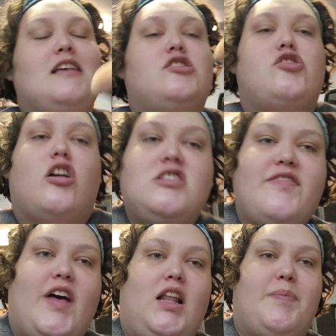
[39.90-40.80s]
start
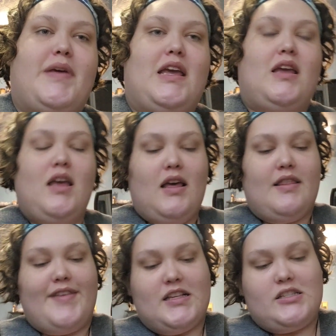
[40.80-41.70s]
developing
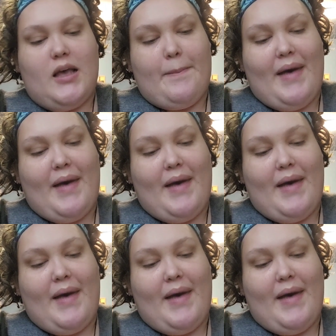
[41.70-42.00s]
this